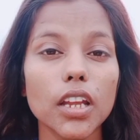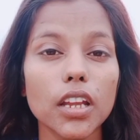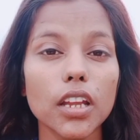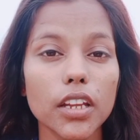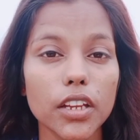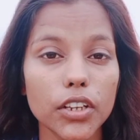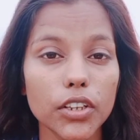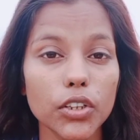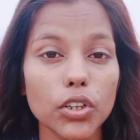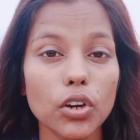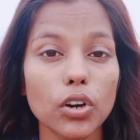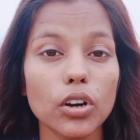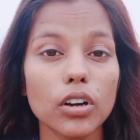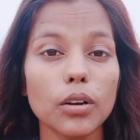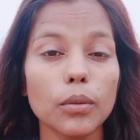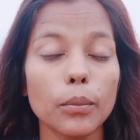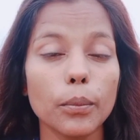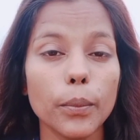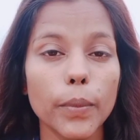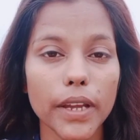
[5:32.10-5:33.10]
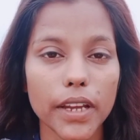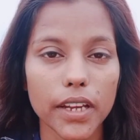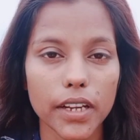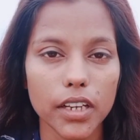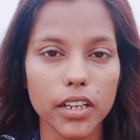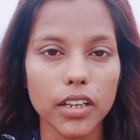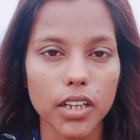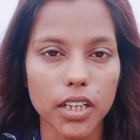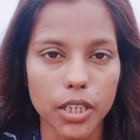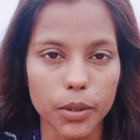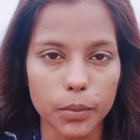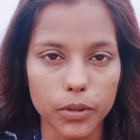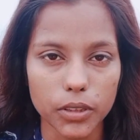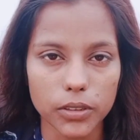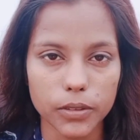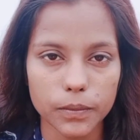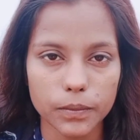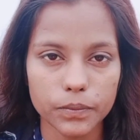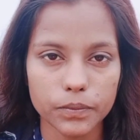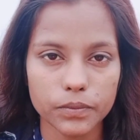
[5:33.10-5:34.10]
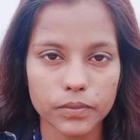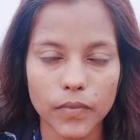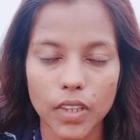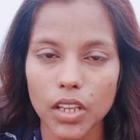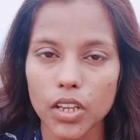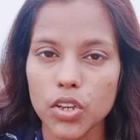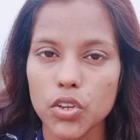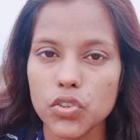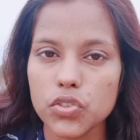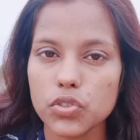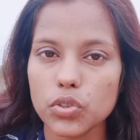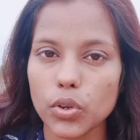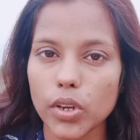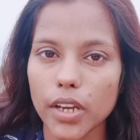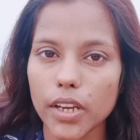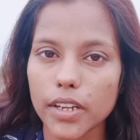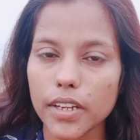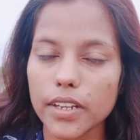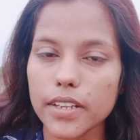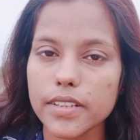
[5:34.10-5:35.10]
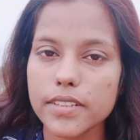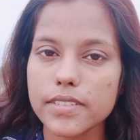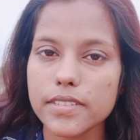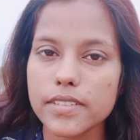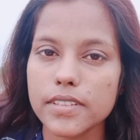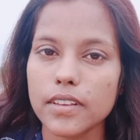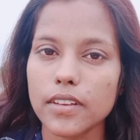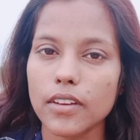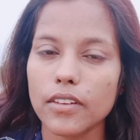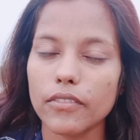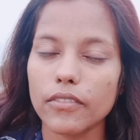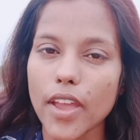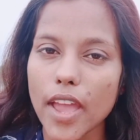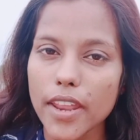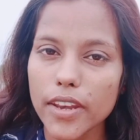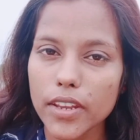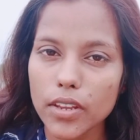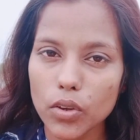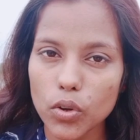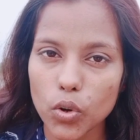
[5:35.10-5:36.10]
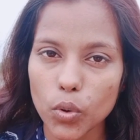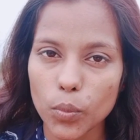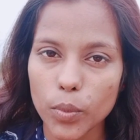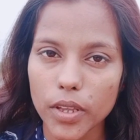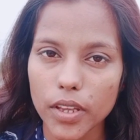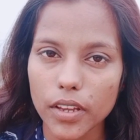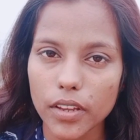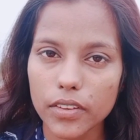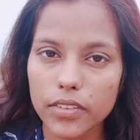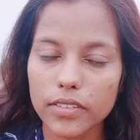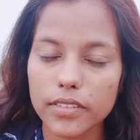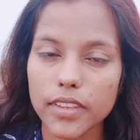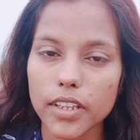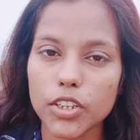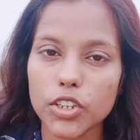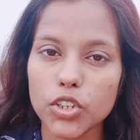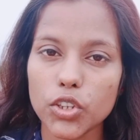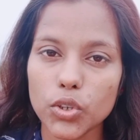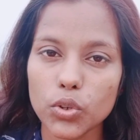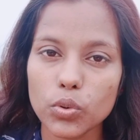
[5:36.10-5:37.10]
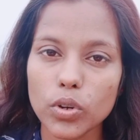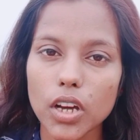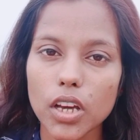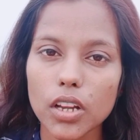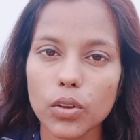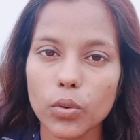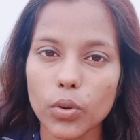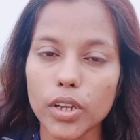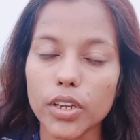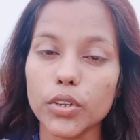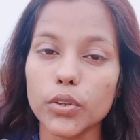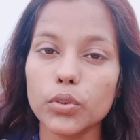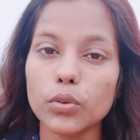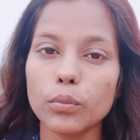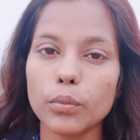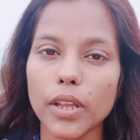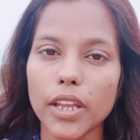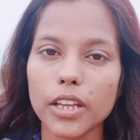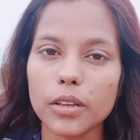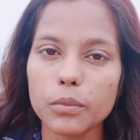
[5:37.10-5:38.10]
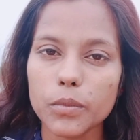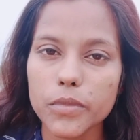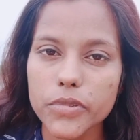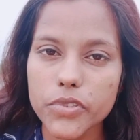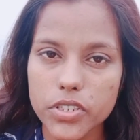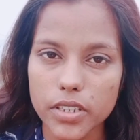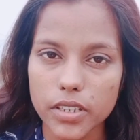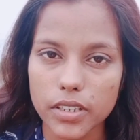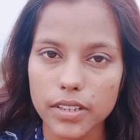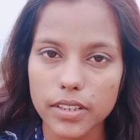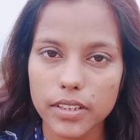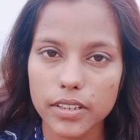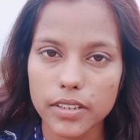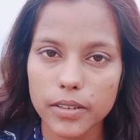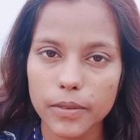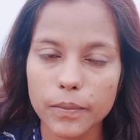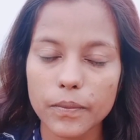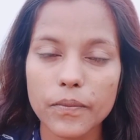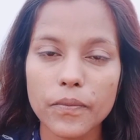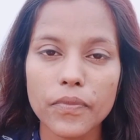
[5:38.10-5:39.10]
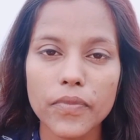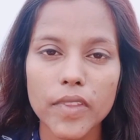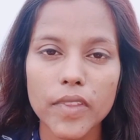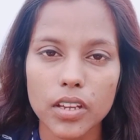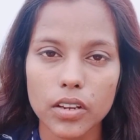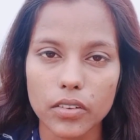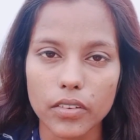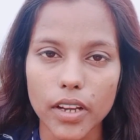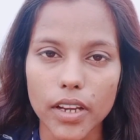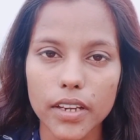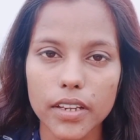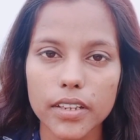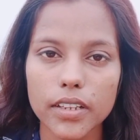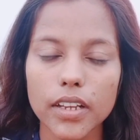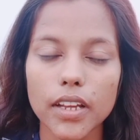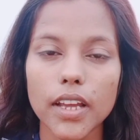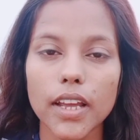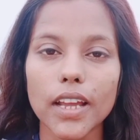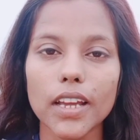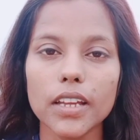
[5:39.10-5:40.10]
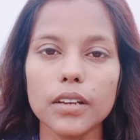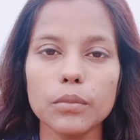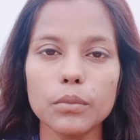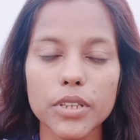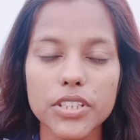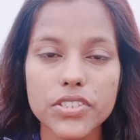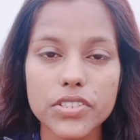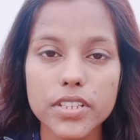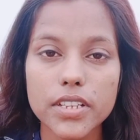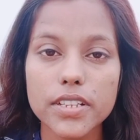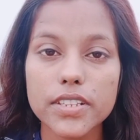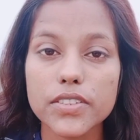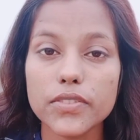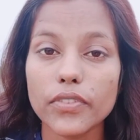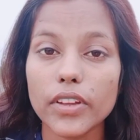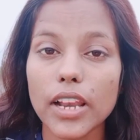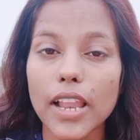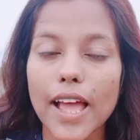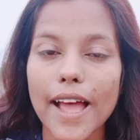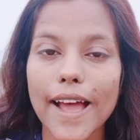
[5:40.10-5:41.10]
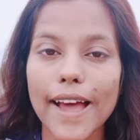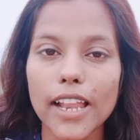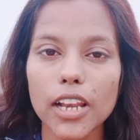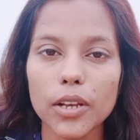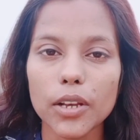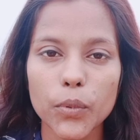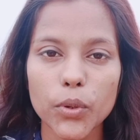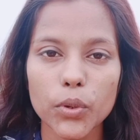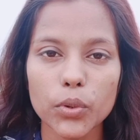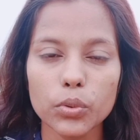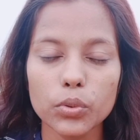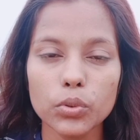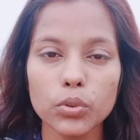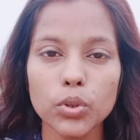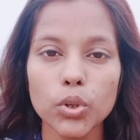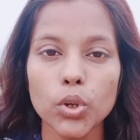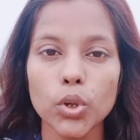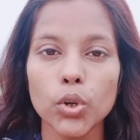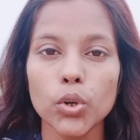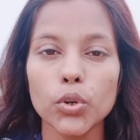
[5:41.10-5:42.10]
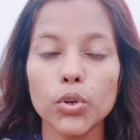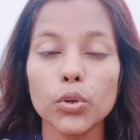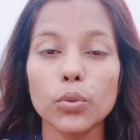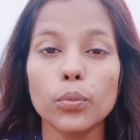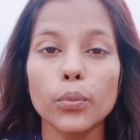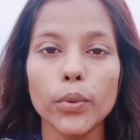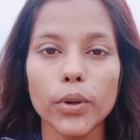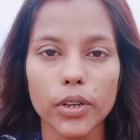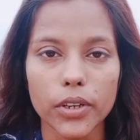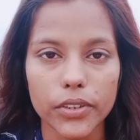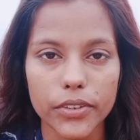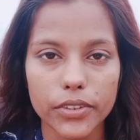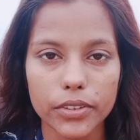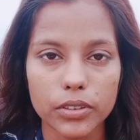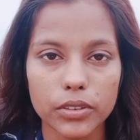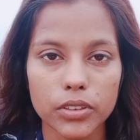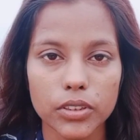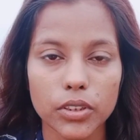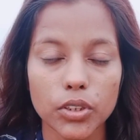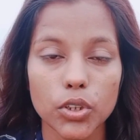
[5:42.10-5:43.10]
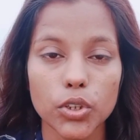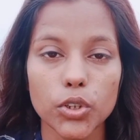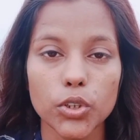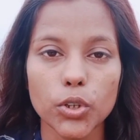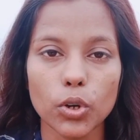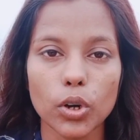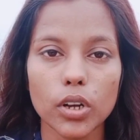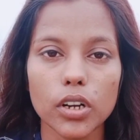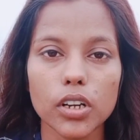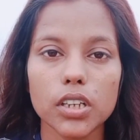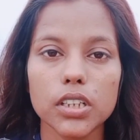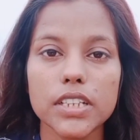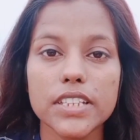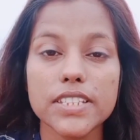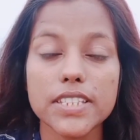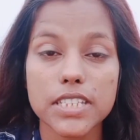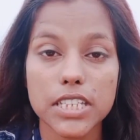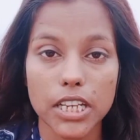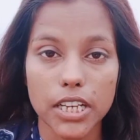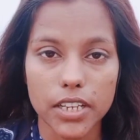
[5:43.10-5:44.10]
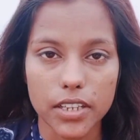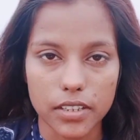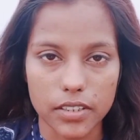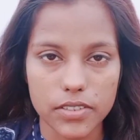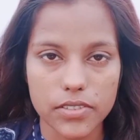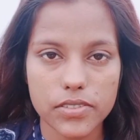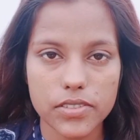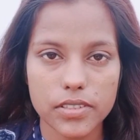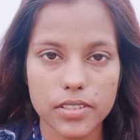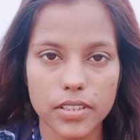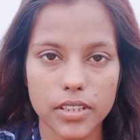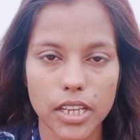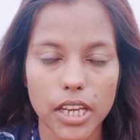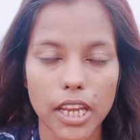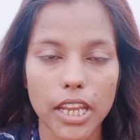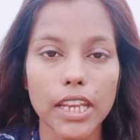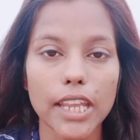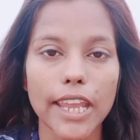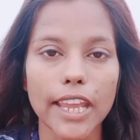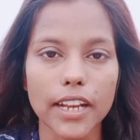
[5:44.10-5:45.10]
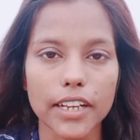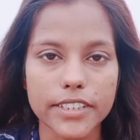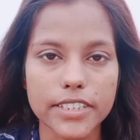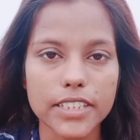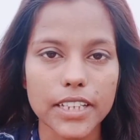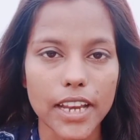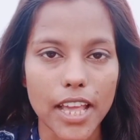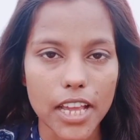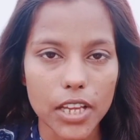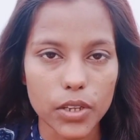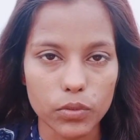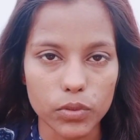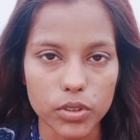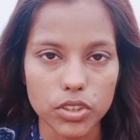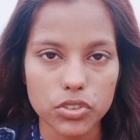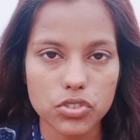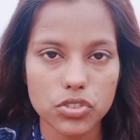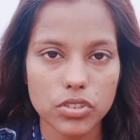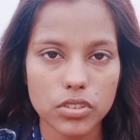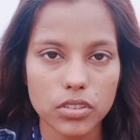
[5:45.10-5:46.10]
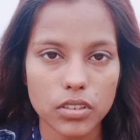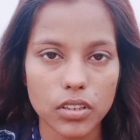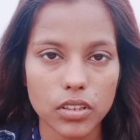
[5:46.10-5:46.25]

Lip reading: in your beginner level. So it is very obvious that you are going to make mistake, right? And mistakes will help you to build your status in English language.